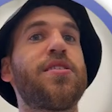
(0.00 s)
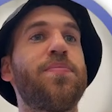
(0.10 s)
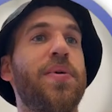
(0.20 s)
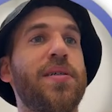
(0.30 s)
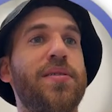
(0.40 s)

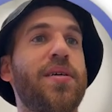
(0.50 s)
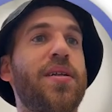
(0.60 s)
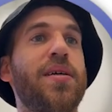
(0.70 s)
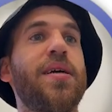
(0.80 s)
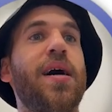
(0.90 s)

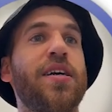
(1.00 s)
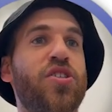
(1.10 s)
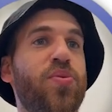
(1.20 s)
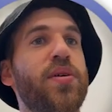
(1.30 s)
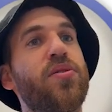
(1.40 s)
basically I
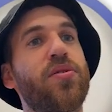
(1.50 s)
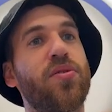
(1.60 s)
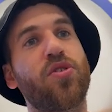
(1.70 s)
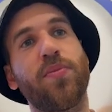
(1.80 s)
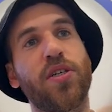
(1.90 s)
trigger the
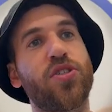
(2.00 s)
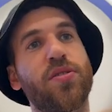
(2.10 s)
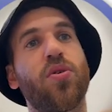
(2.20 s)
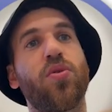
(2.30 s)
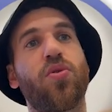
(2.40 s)

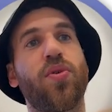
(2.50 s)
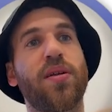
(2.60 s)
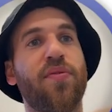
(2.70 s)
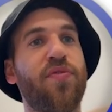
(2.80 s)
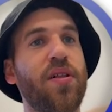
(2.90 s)
automation. So you
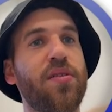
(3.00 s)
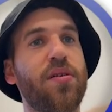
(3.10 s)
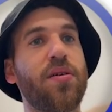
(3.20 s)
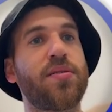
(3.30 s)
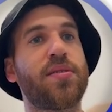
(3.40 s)
create a filter and